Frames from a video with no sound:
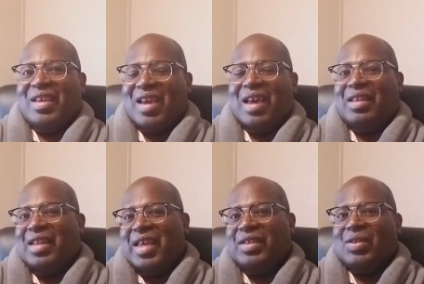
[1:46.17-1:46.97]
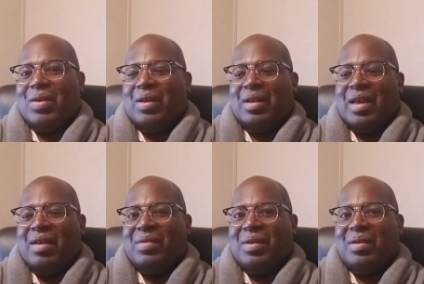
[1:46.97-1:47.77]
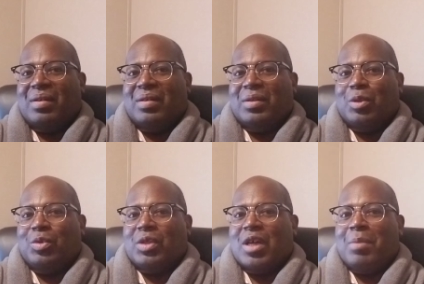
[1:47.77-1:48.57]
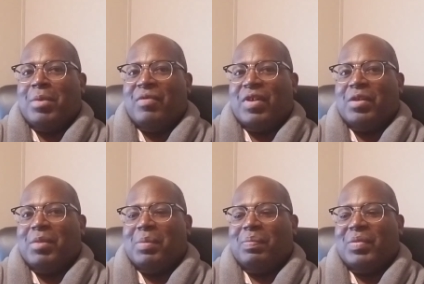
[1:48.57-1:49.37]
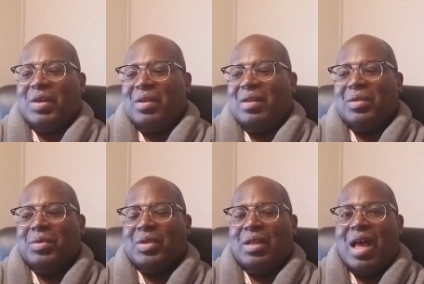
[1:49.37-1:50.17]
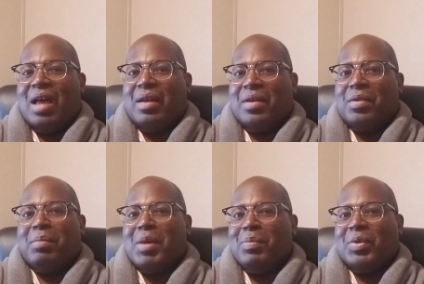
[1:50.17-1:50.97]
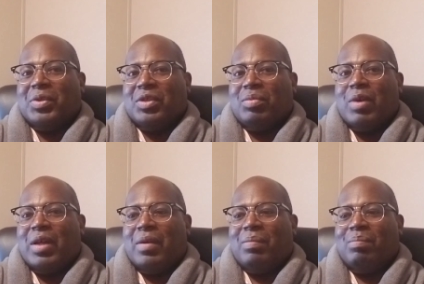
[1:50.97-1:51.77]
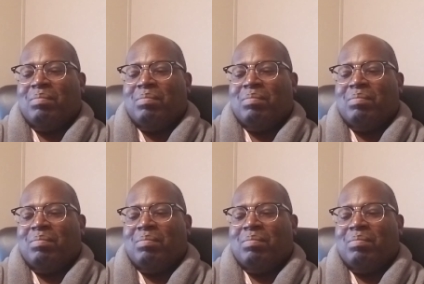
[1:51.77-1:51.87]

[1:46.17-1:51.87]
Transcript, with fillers: got legs on it now, they're gonna lose a couple of other mem- they're gonna lose a lot other members as well.